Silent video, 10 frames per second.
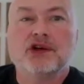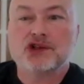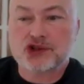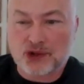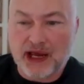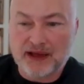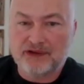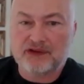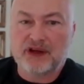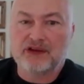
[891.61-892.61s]

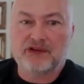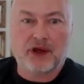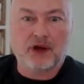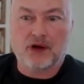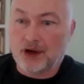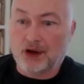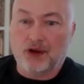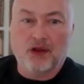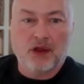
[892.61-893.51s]
trends and say, oh,